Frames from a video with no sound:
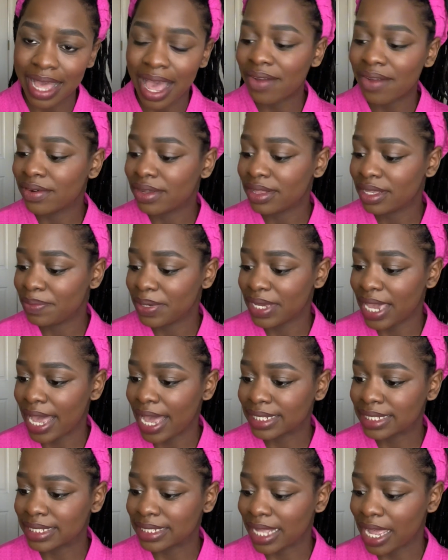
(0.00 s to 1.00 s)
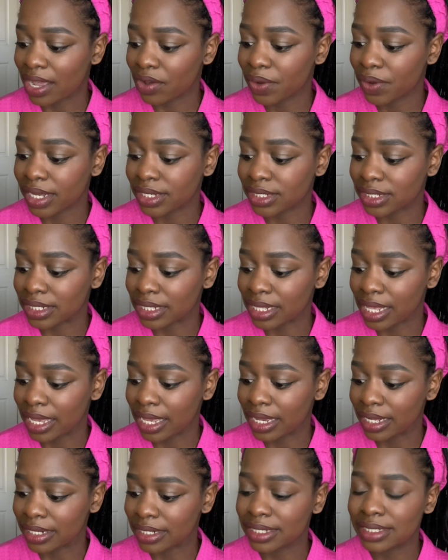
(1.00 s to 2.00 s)
I really be asking that question.
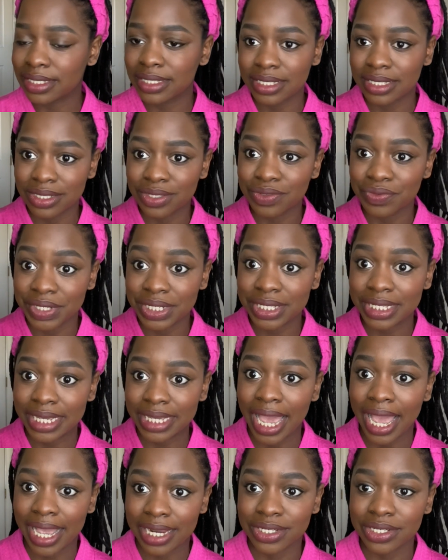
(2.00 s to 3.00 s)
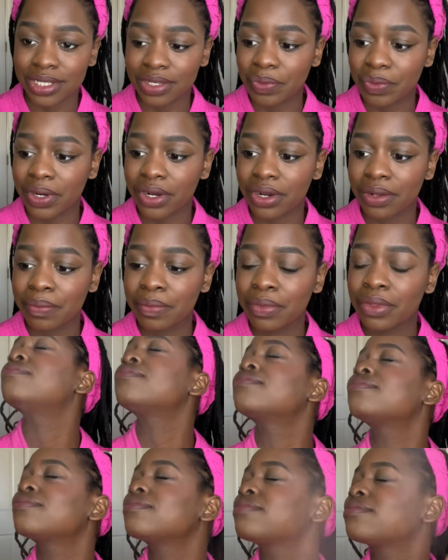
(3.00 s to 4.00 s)
Like, does this really actually work?
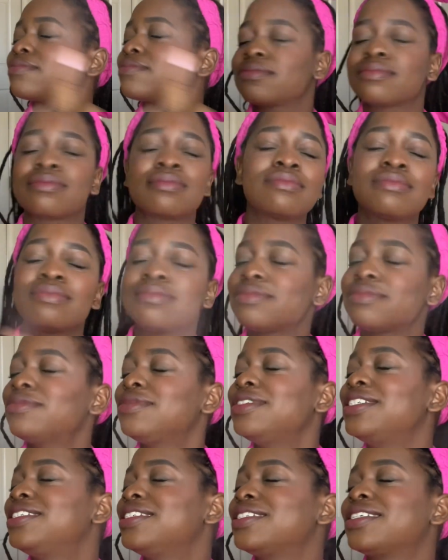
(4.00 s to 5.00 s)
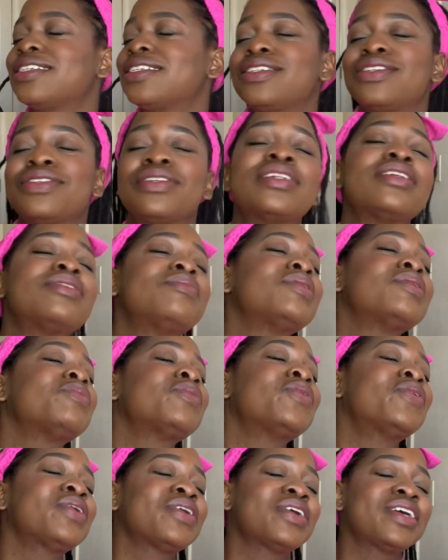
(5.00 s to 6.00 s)
I'm just going to do a little bit
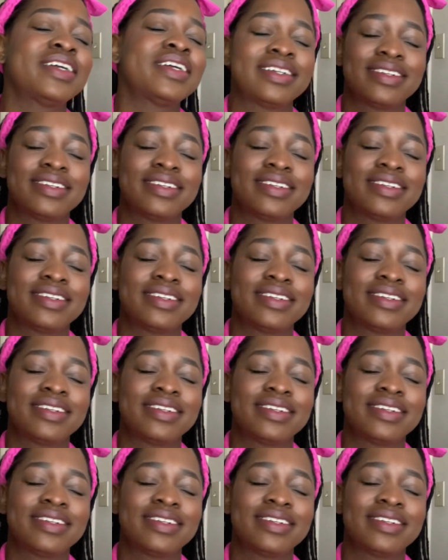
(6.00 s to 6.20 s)
more.